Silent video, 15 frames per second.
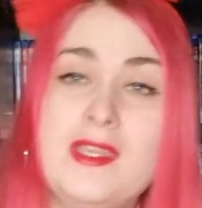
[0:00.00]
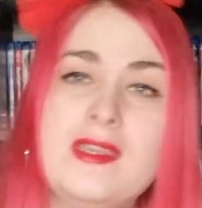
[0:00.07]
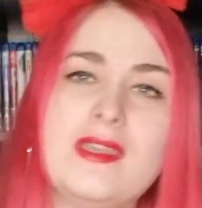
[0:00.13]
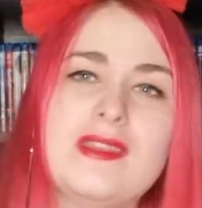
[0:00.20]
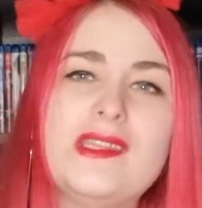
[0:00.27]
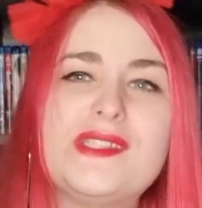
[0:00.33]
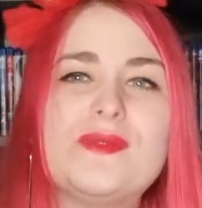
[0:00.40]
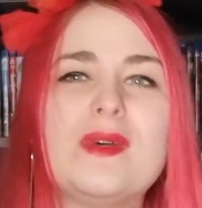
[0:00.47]

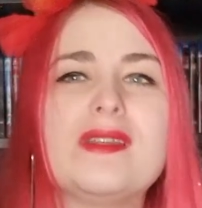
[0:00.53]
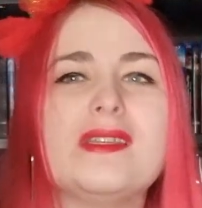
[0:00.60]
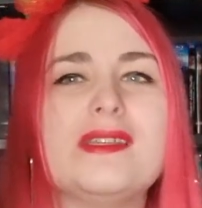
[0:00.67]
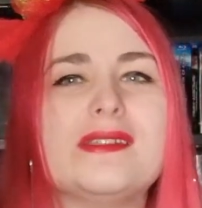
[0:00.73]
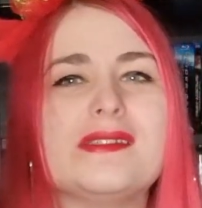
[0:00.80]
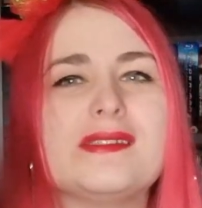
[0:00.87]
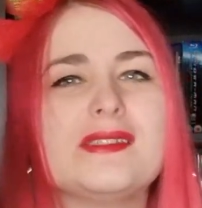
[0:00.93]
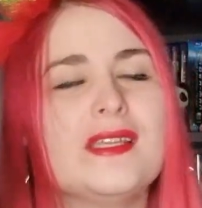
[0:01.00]
This one
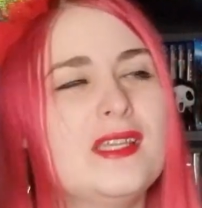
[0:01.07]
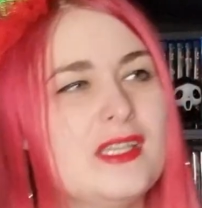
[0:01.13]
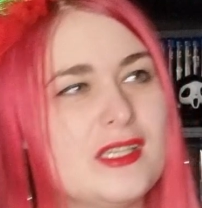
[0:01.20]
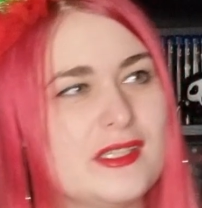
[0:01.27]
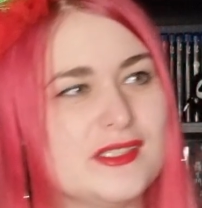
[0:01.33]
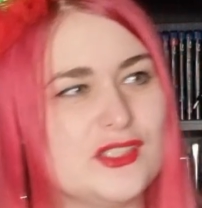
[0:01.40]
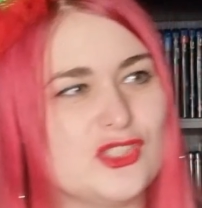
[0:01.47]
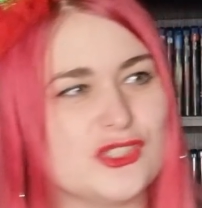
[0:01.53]
is
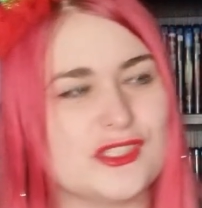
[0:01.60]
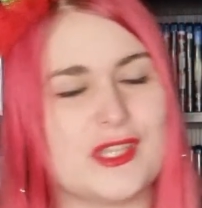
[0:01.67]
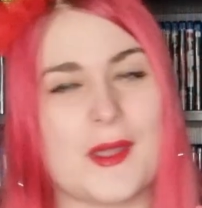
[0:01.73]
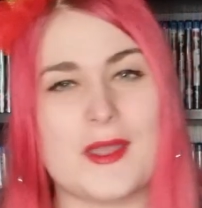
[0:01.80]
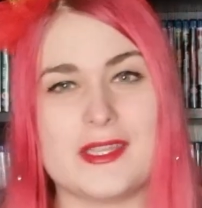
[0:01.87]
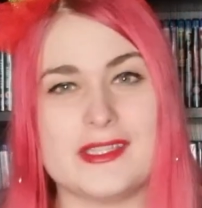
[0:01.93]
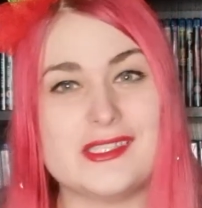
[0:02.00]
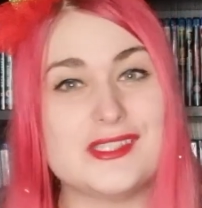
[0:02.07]
just,
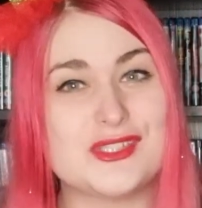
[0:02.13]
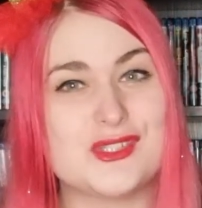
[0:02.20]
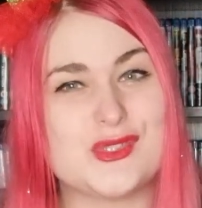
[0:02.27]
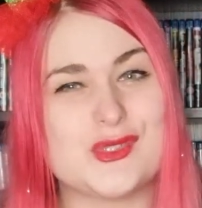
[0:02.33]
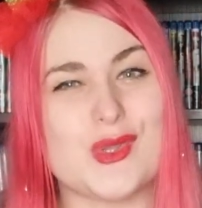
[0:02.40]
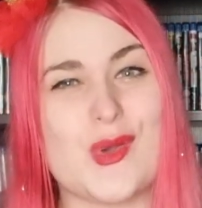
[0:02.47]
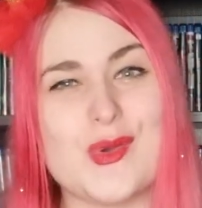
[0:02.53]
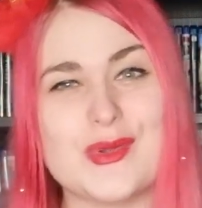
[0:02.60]
it's
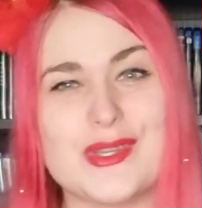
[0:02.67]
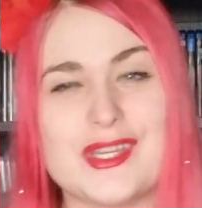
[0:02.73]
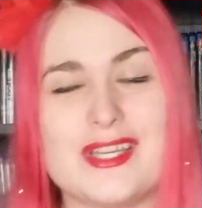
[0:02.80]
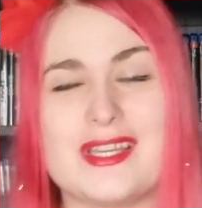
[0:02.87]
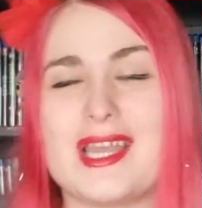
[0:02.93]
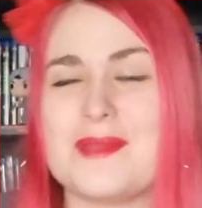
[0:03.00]
so good.